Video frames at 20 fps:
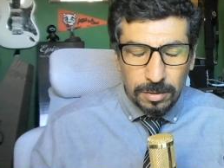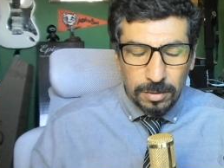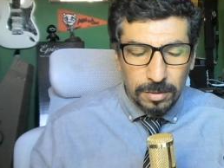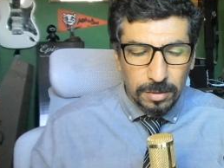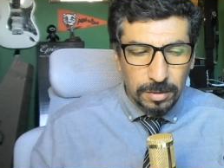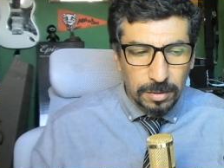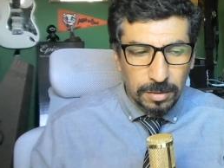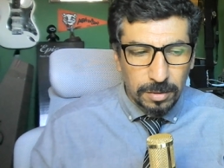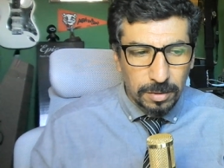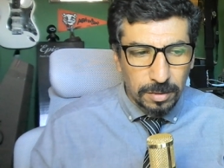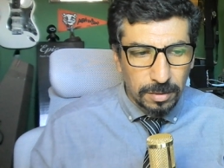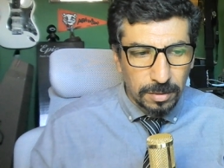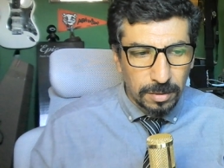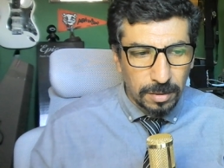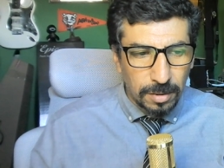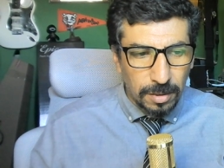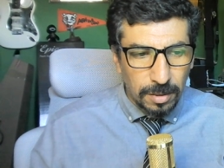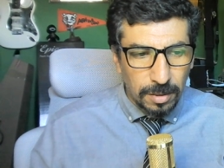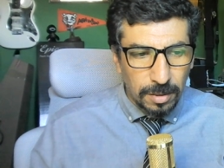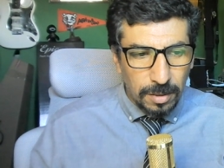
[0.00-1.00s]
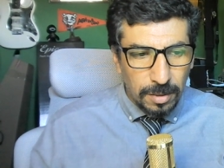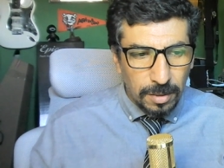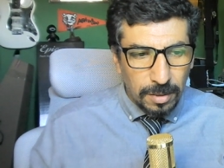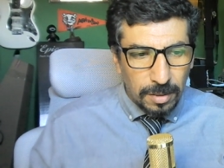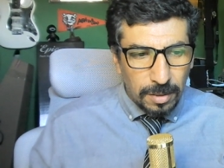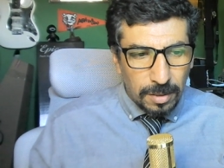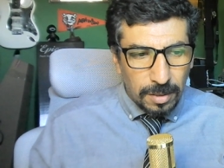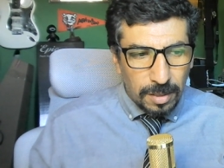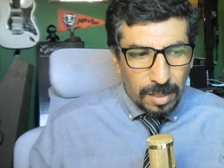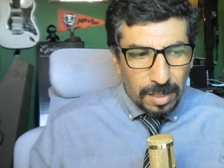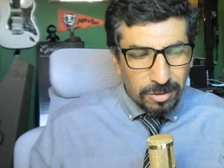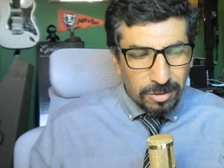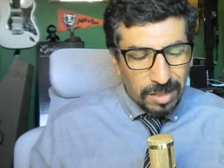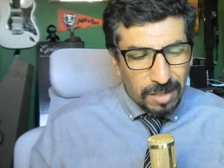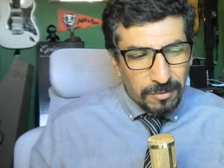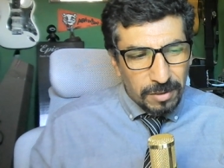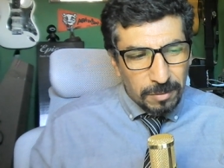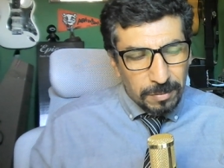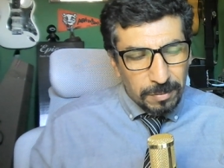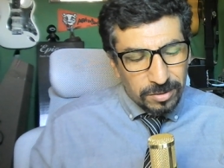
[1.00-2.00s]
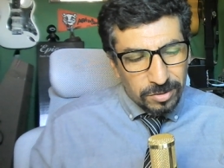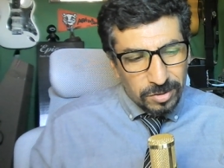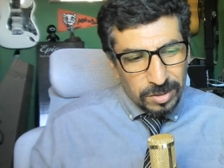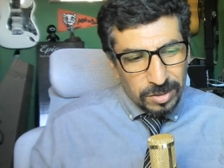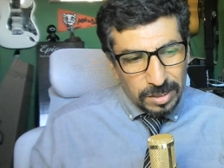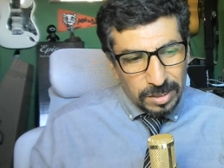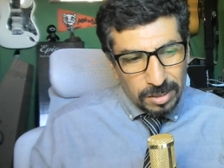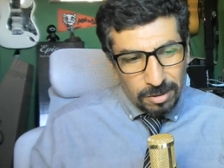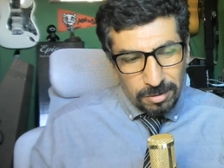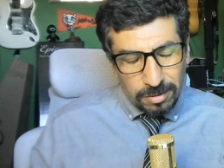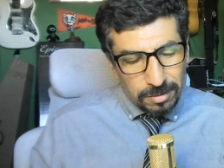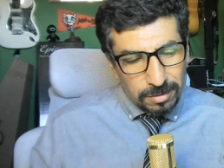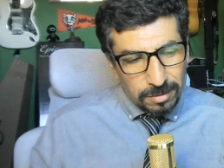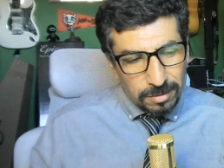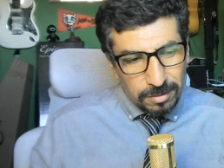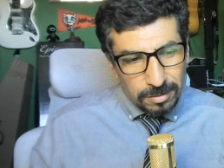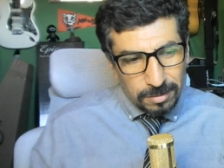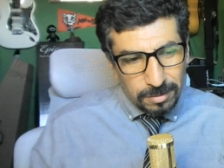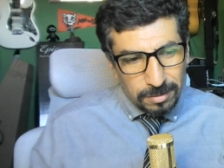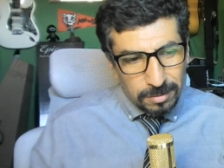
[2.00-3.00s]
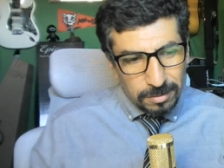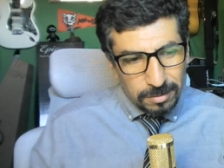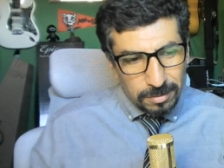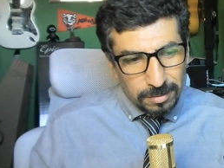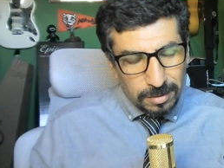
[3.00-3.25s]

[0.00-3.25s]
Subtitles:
I don't have a particular